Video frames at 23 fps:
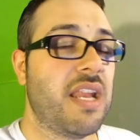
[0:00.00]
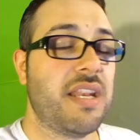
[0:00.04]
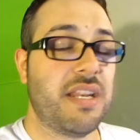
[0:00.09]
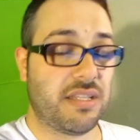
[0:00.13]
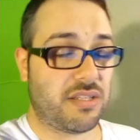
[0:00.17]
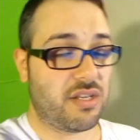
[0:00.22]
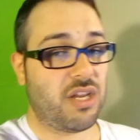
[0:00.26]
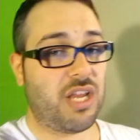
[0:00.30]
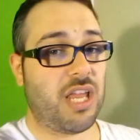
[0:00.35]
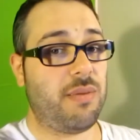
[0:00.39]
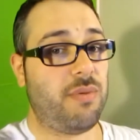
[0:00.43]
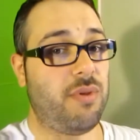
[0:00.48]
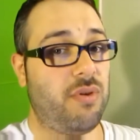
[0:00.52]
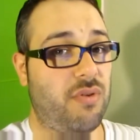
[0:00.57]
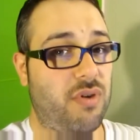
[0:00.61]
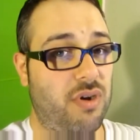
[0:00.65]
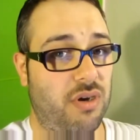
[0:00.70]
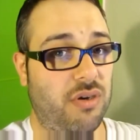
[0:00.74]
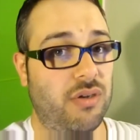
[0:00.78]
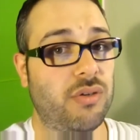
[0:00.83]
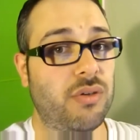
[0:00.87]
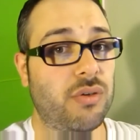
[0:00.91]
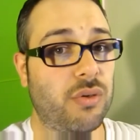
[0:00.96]
Now, don't get me
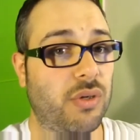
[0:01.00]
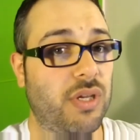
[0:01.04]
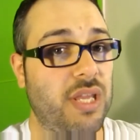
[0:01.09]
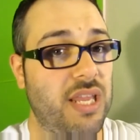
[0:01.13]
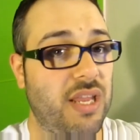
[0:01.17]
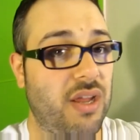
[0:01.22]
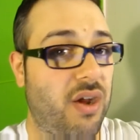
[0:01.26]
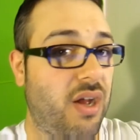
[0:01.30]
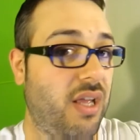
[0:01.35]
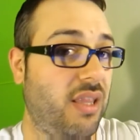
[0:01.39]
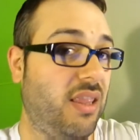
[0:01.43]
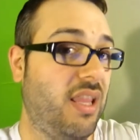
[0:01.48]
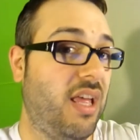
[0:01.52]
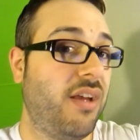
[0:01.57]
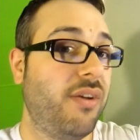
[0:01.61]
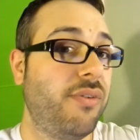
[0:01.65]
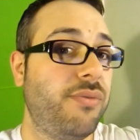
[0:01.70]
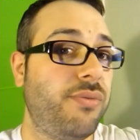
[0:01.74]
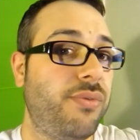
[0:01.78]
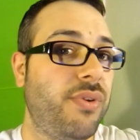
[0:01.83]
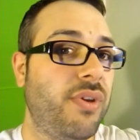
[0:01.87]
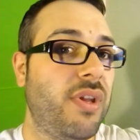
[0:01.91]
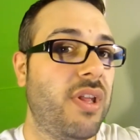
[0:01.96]
wrong, cooking I
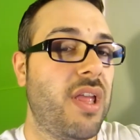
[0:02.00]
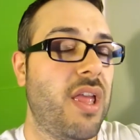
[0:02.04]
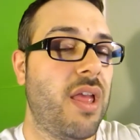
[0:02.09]
love,